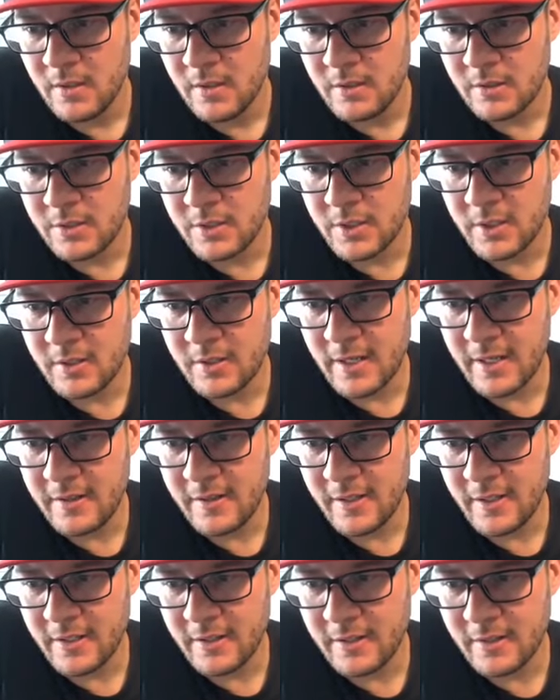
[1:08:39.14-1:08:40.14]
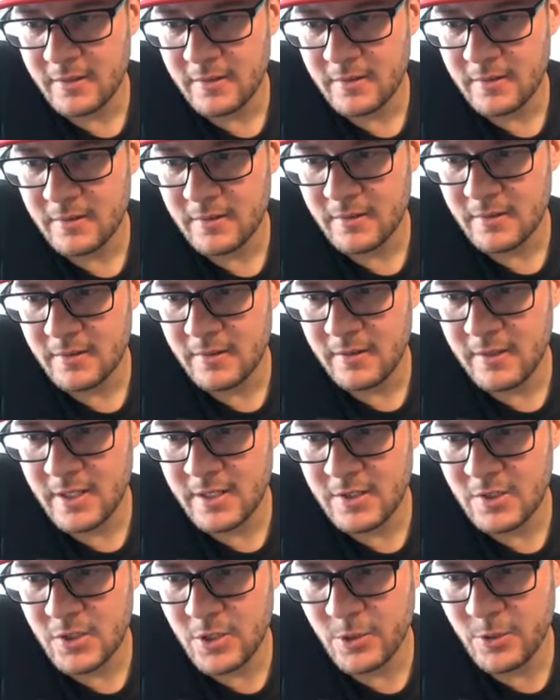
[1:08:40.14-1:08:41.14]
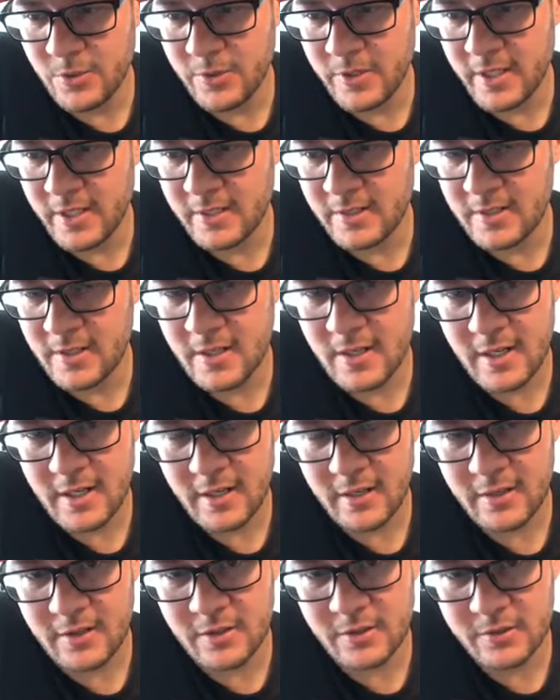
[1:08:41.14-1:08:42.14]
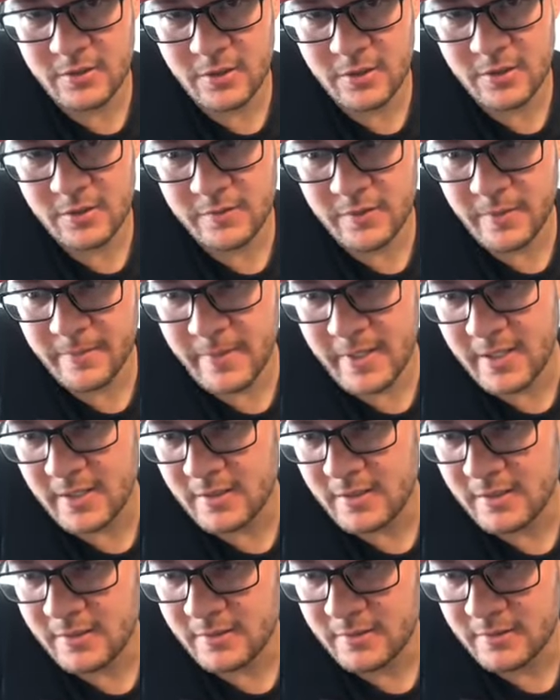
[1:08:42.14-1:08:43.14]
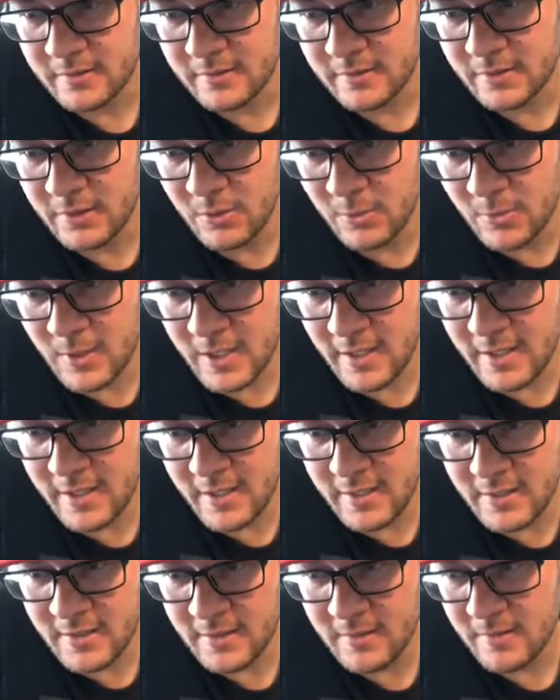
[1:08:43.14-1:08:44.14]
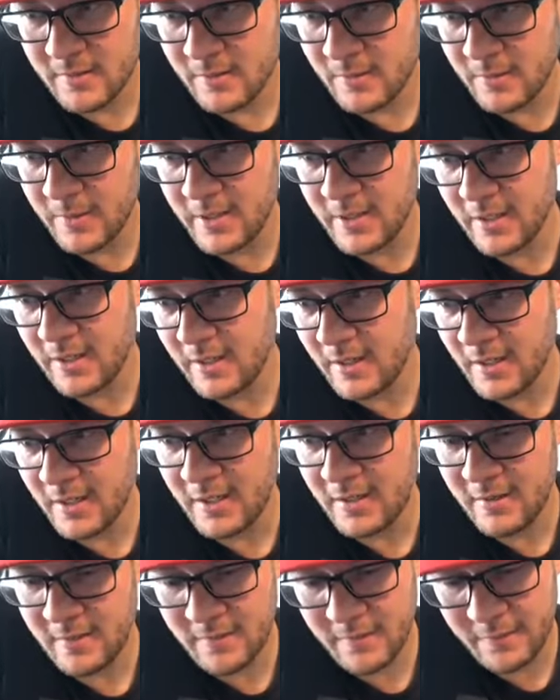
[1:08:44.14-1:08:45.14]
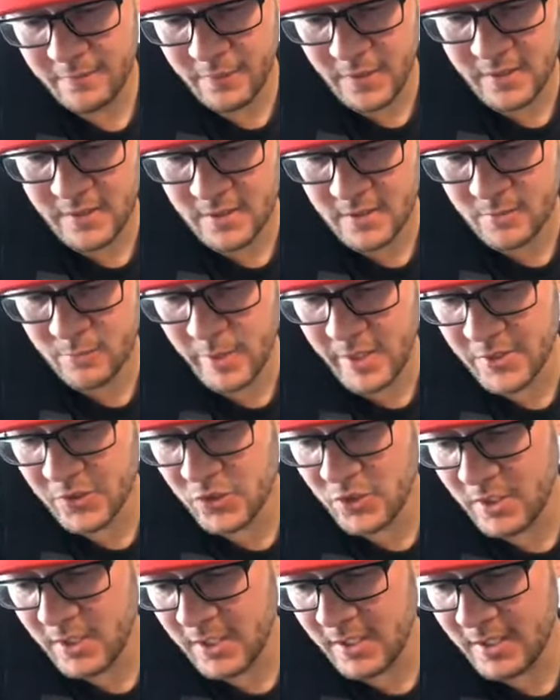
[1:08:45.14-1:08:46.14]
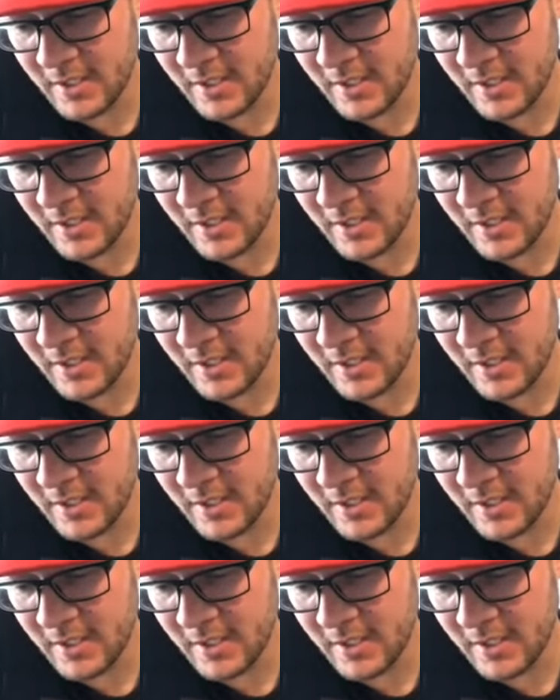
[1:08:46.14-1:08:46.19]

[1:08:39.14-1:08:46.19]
So I think there's two things that I can conclude from that. So one is, with the hard front suspension, he